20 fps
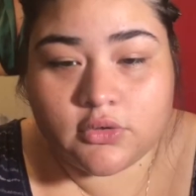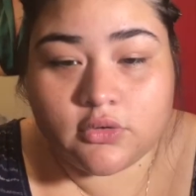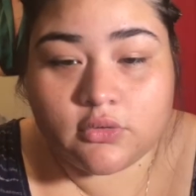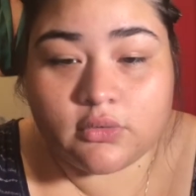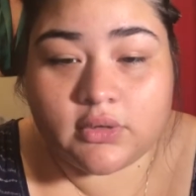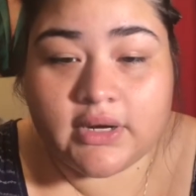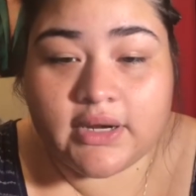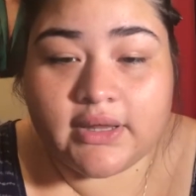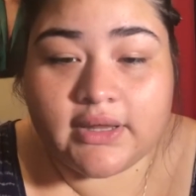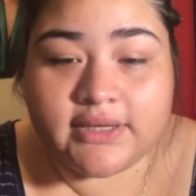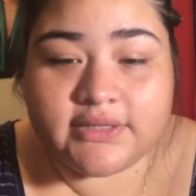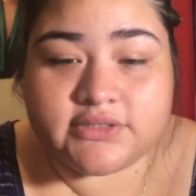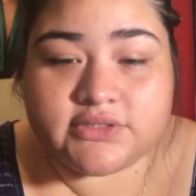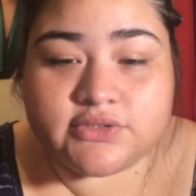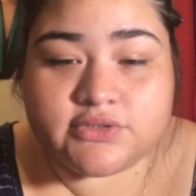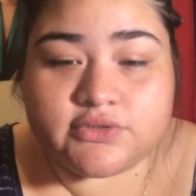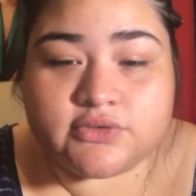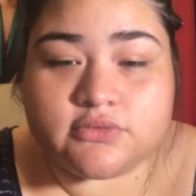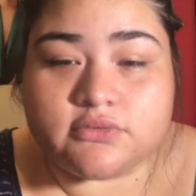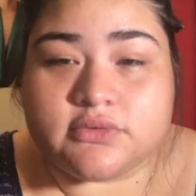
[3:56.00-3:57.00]
What I like to
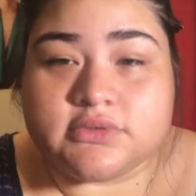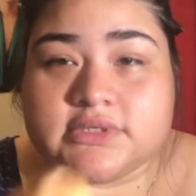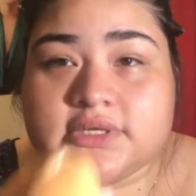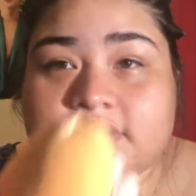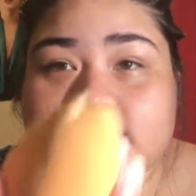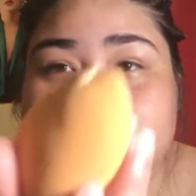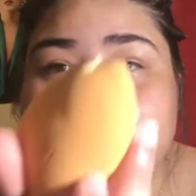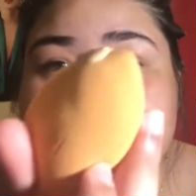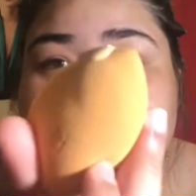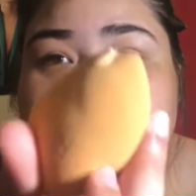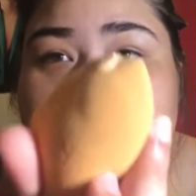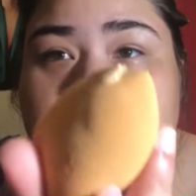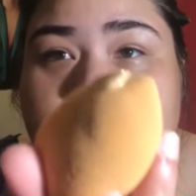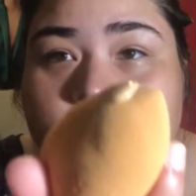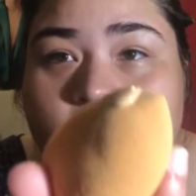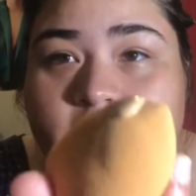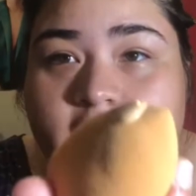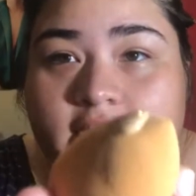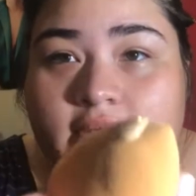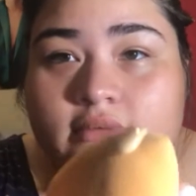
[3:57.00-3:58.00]
do is I like to take a
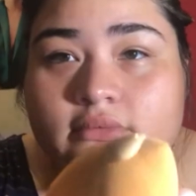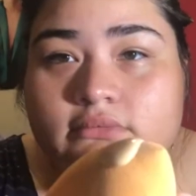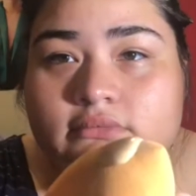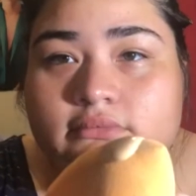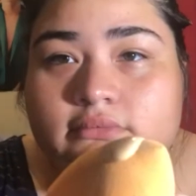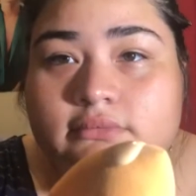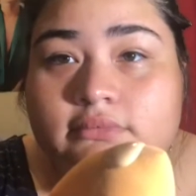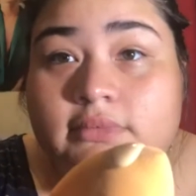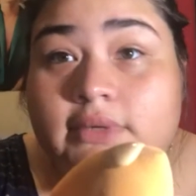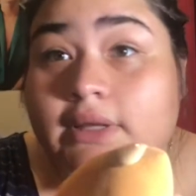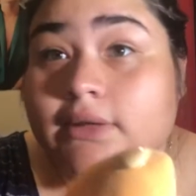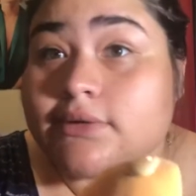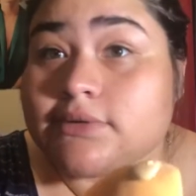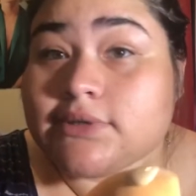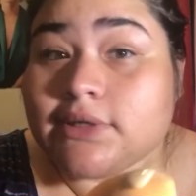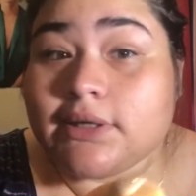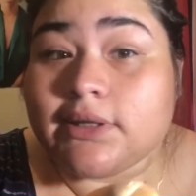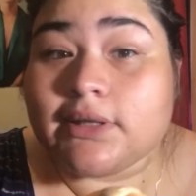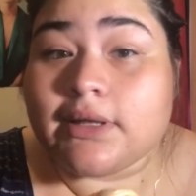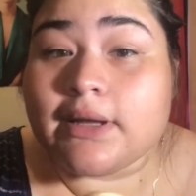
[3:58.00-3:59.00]
little bit. That looks
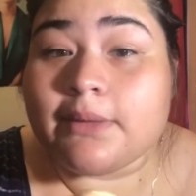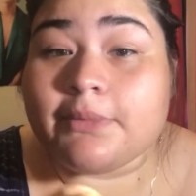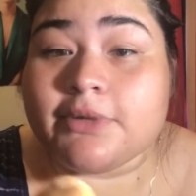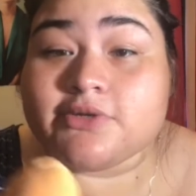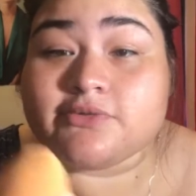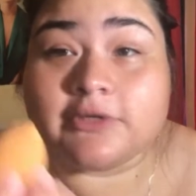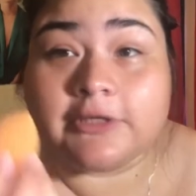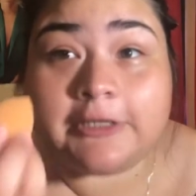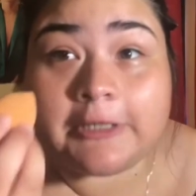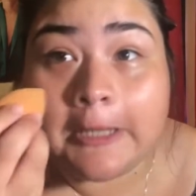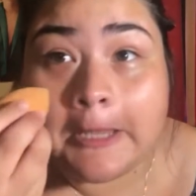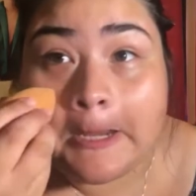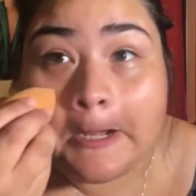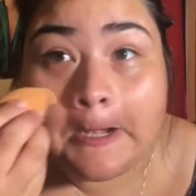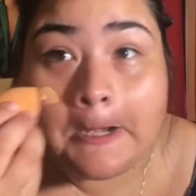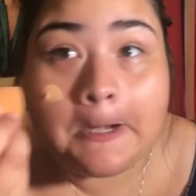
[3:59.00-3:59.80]
like a lot, but it's really not.